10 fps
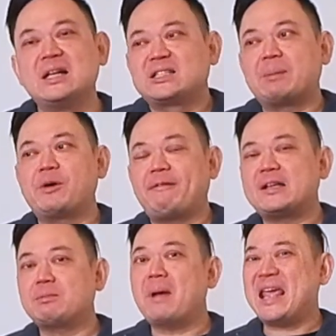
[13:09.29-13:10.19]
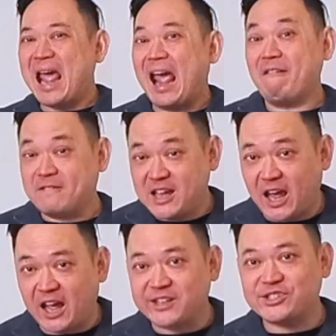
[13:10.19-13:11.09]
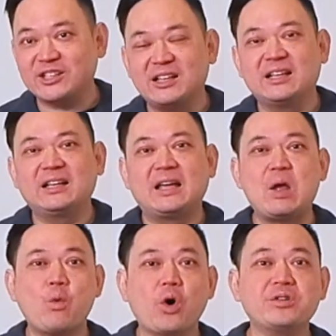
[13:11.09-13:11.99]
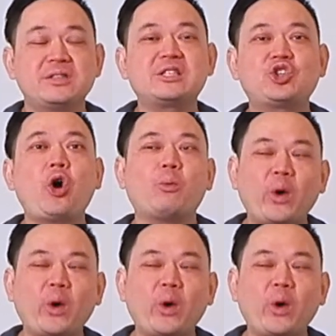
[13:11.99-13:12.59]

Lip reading: Some of us may have guessed it was the storm.